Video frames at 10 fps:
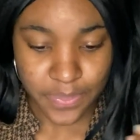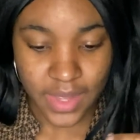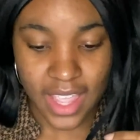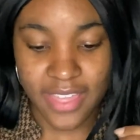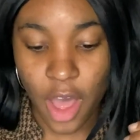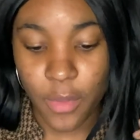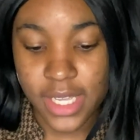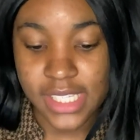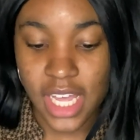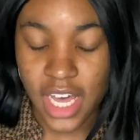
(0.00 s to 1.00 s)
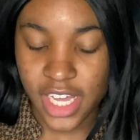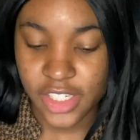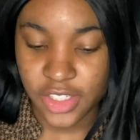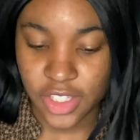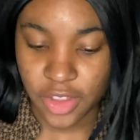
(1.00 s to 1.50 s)
And that was
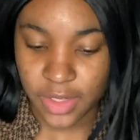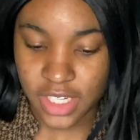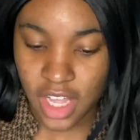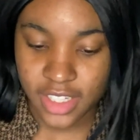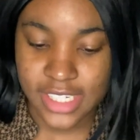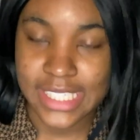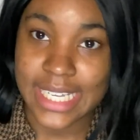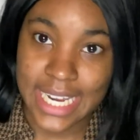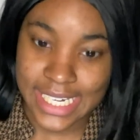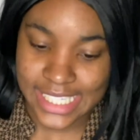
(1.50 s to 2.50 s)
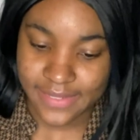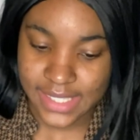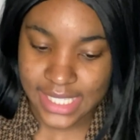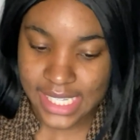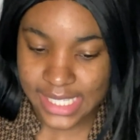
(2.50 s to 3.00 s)

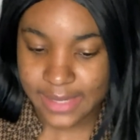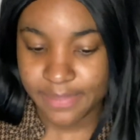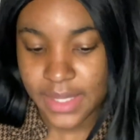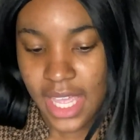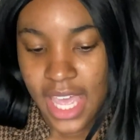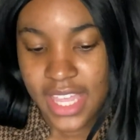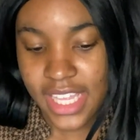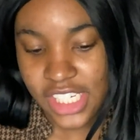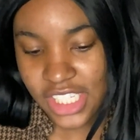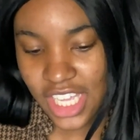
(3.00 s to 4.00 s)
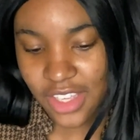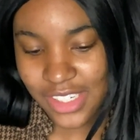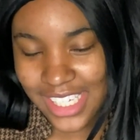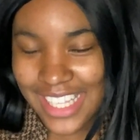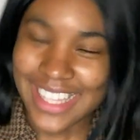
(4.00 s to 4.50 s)
$103.87. Then July
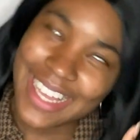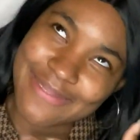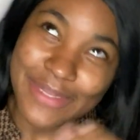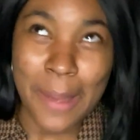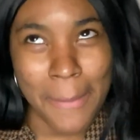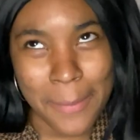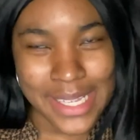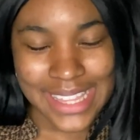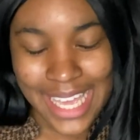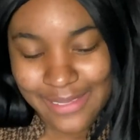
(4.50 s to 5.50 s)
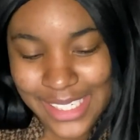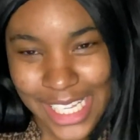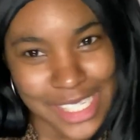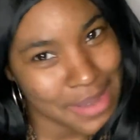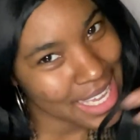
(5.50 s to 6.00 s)
13th, my birthday,
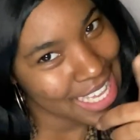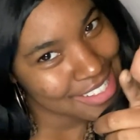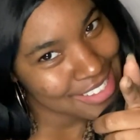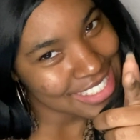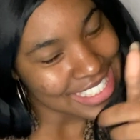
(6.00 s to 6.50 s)
shouts to my cancers.